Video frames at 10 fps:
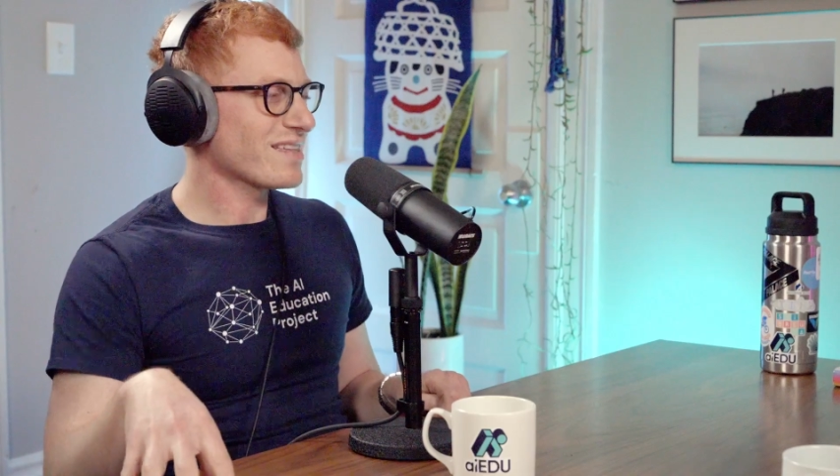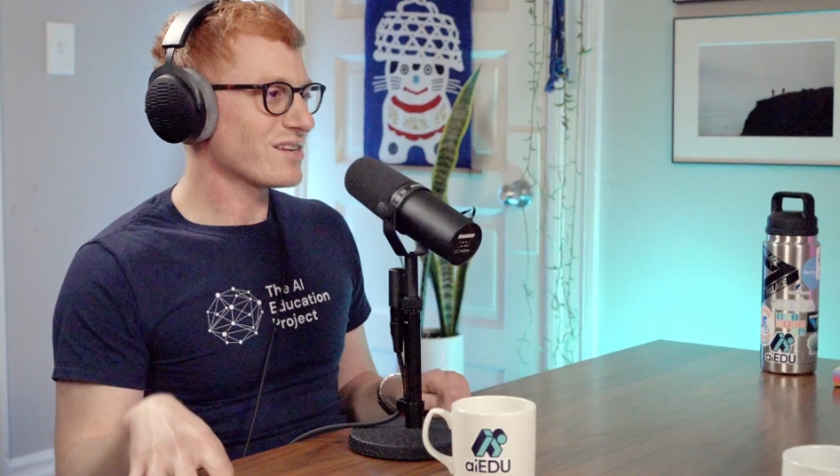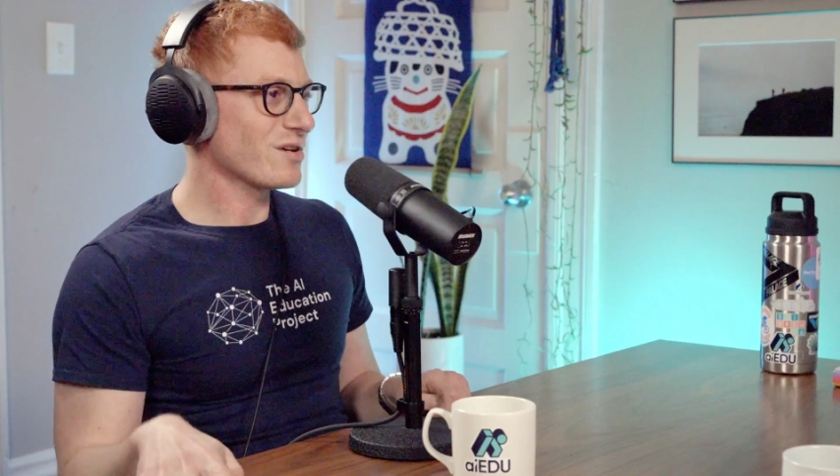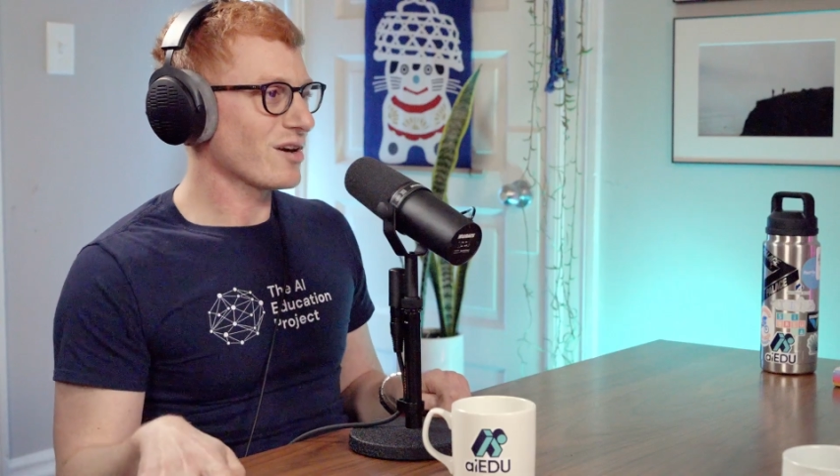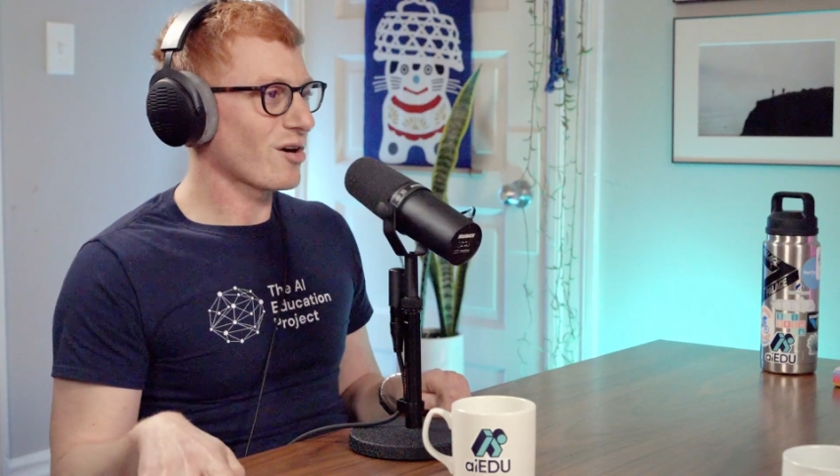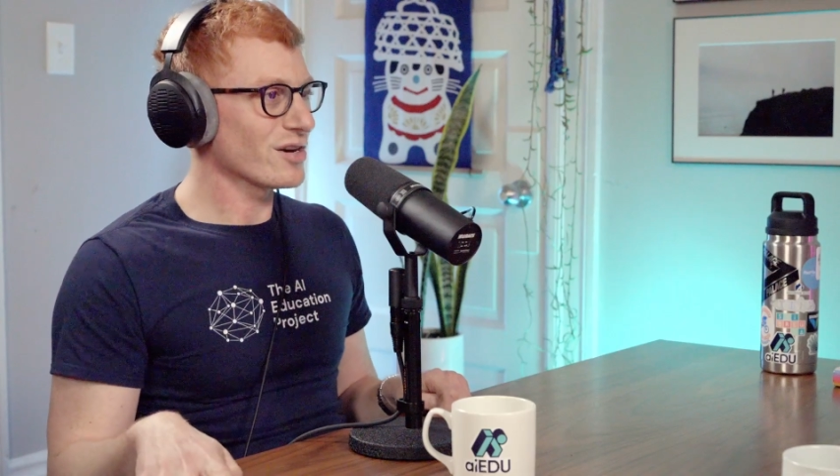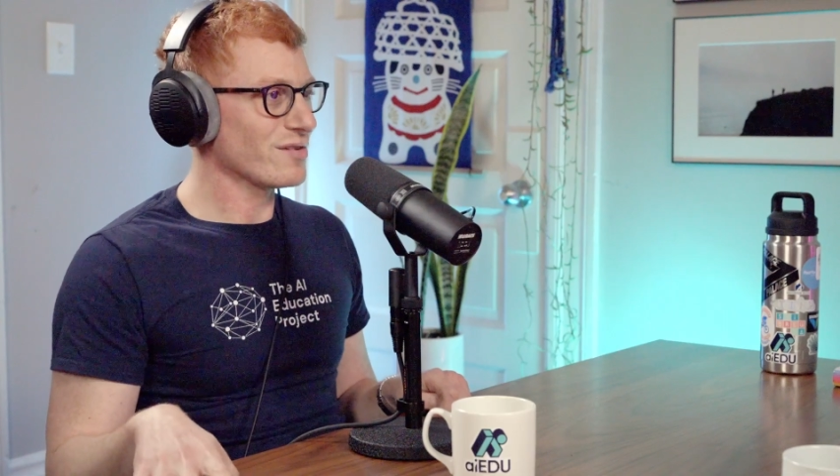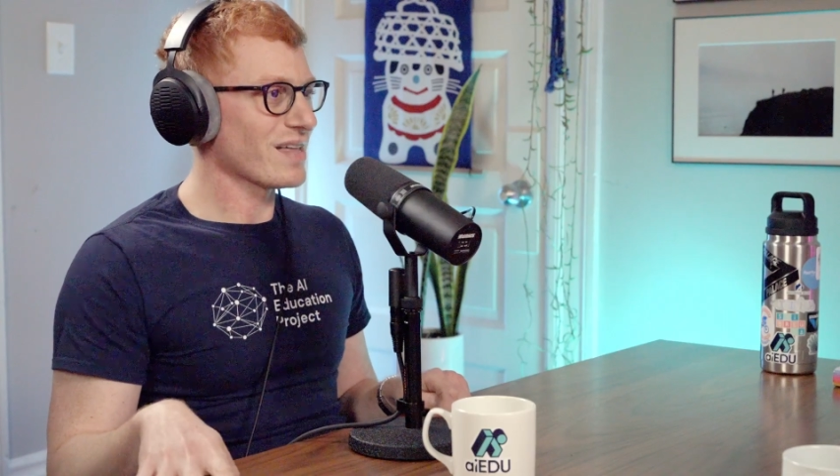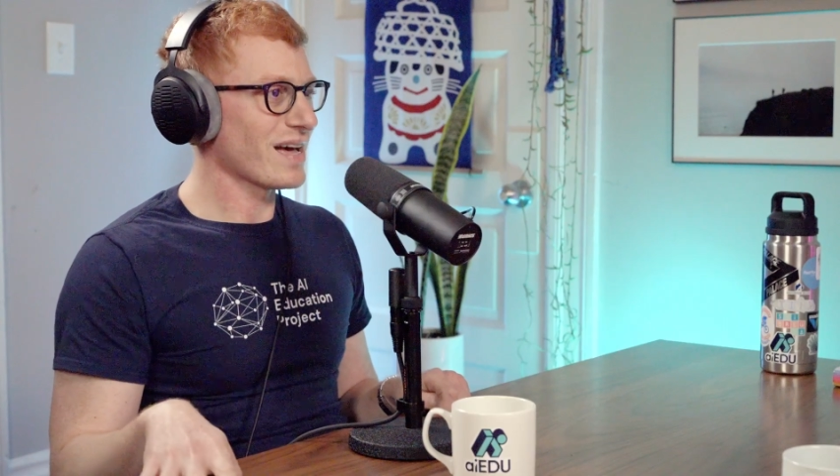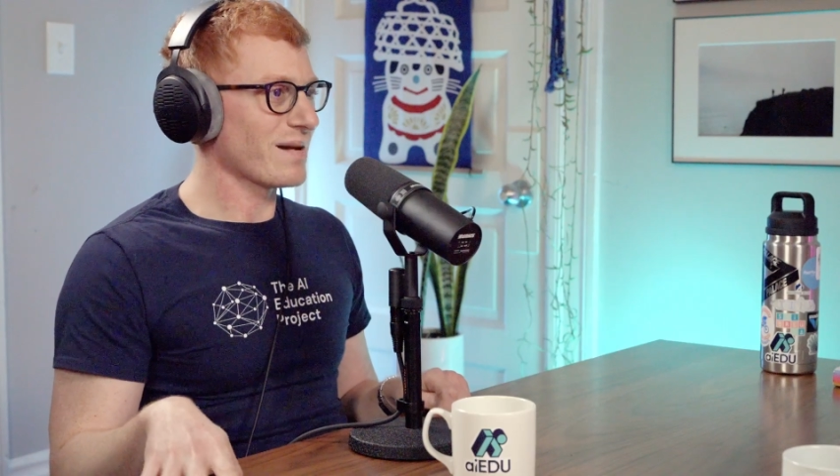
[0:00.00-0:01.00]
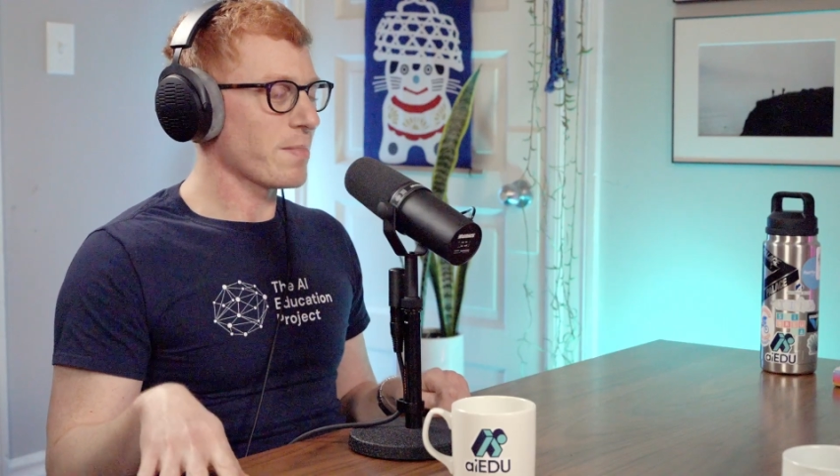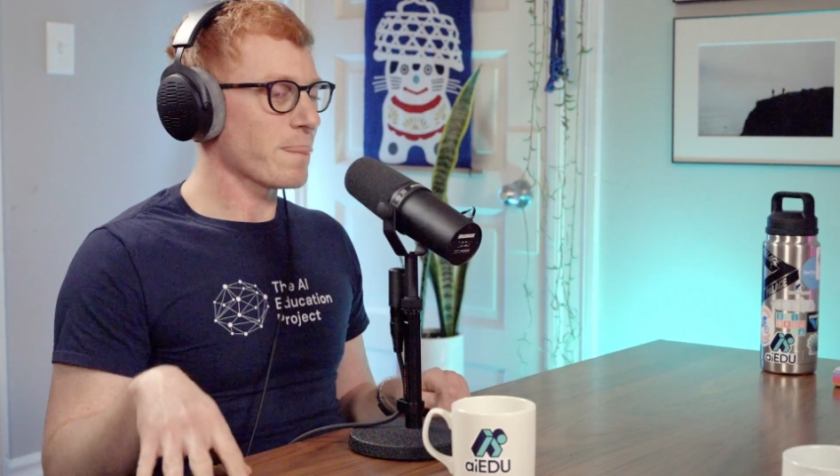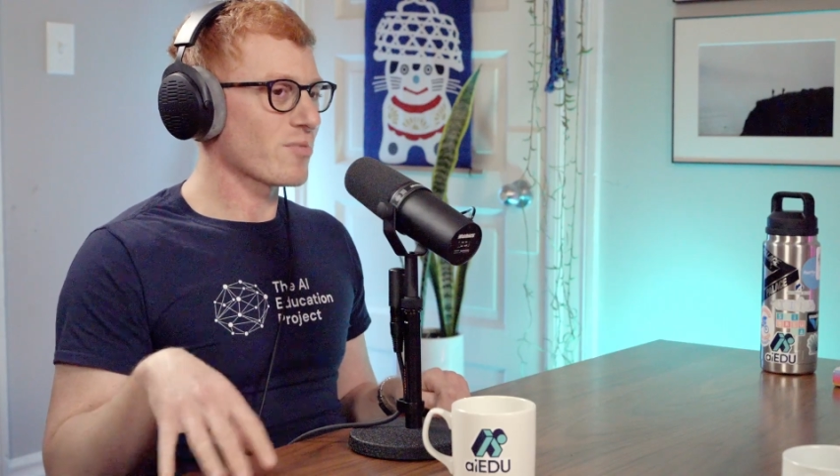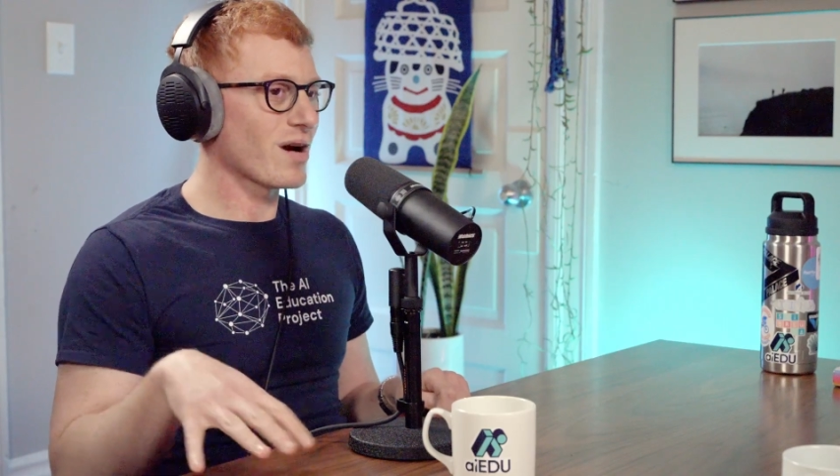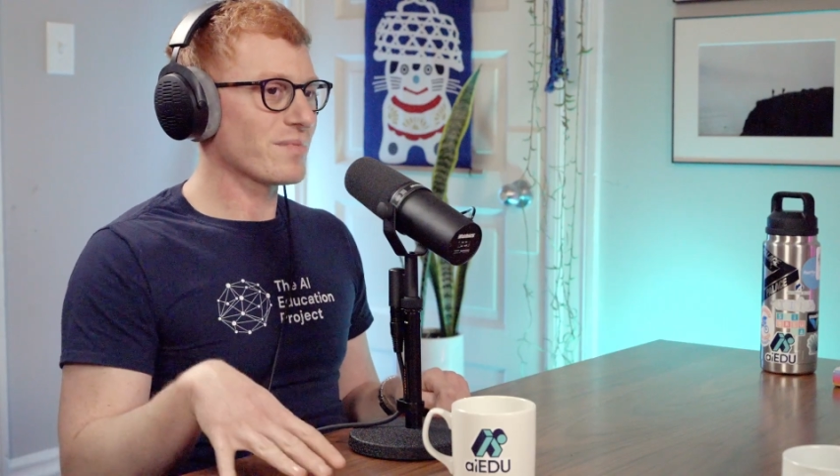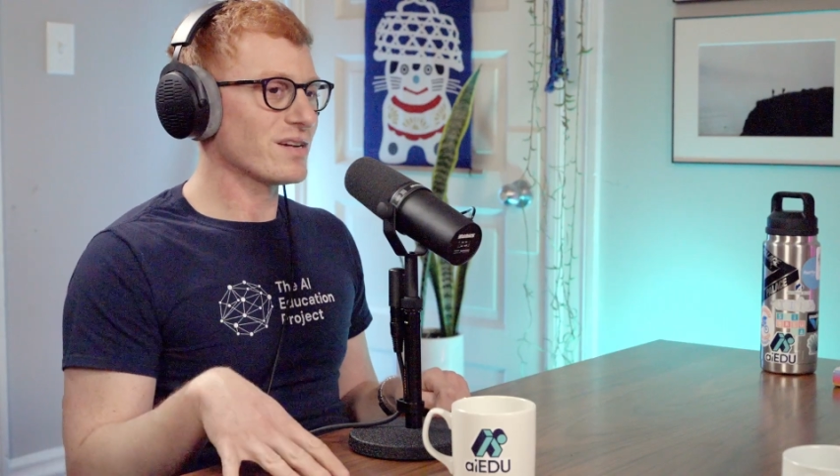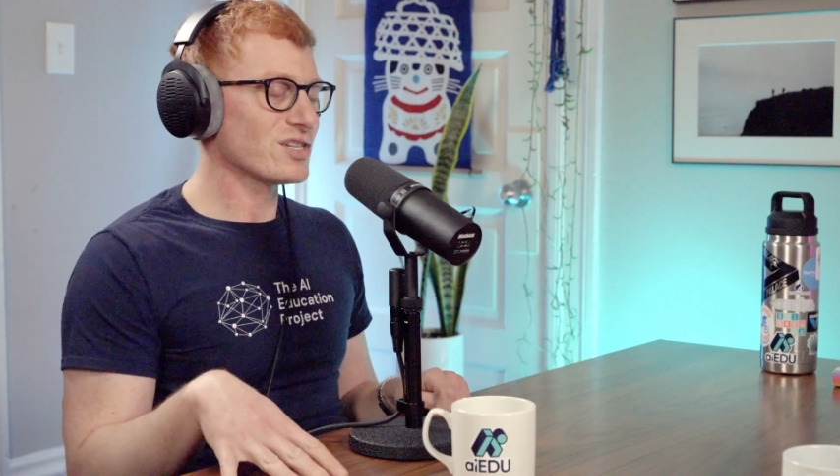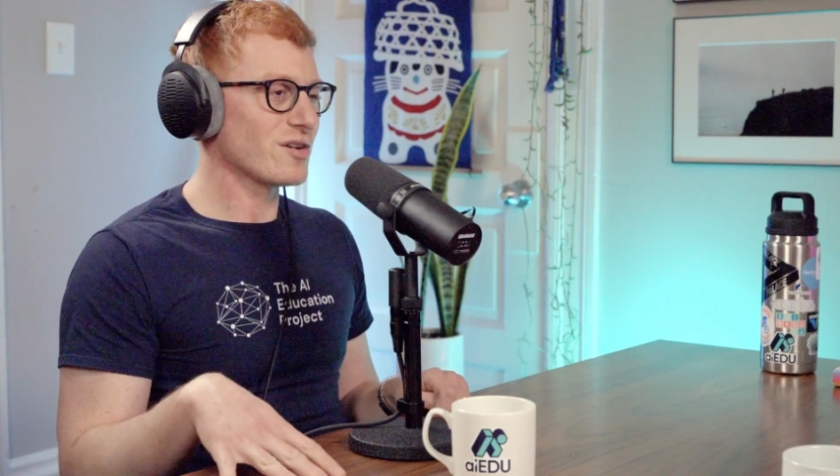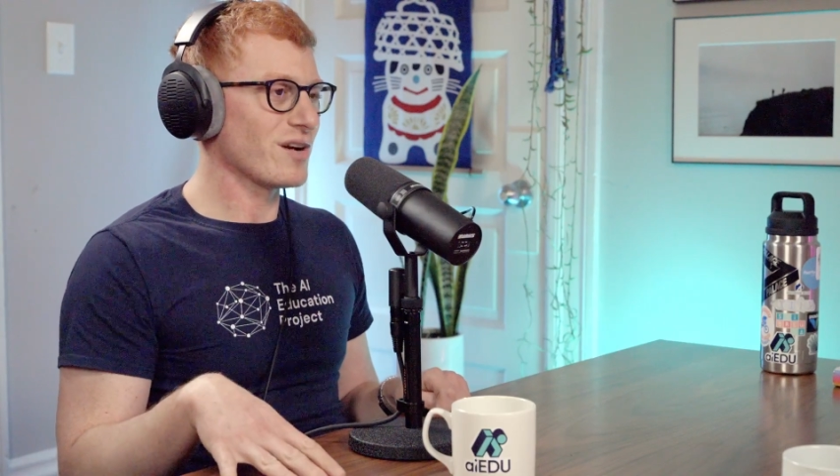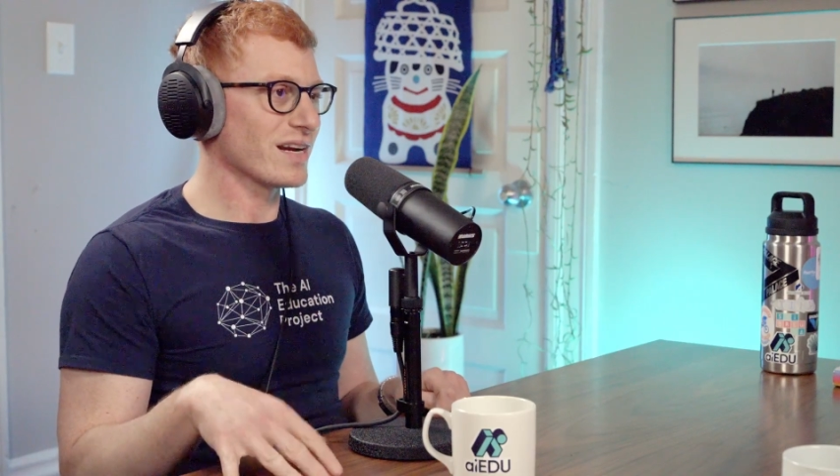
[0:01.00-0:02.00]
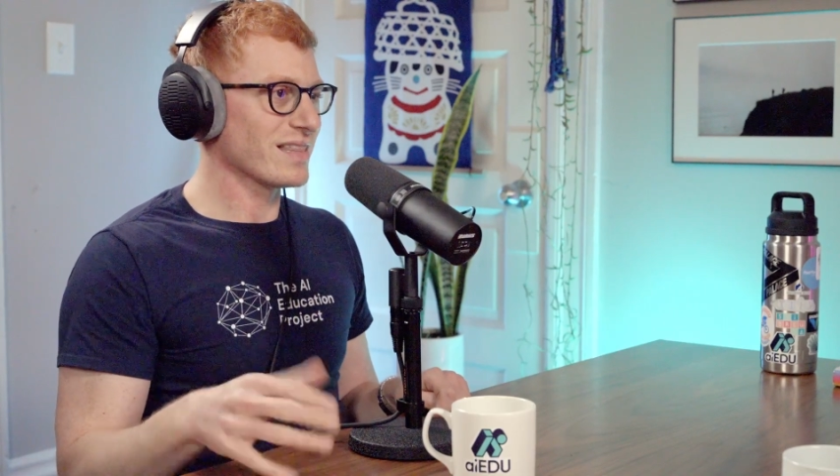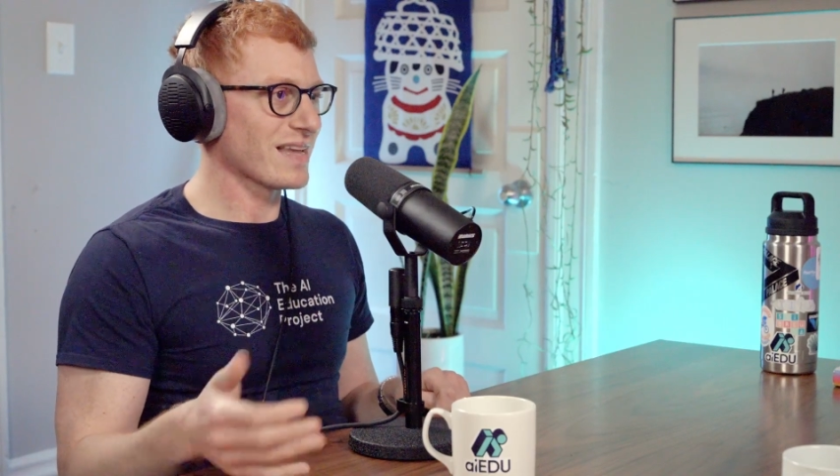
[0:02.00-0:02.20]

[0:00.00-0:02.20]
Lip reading: I think you can argue that prompt engineering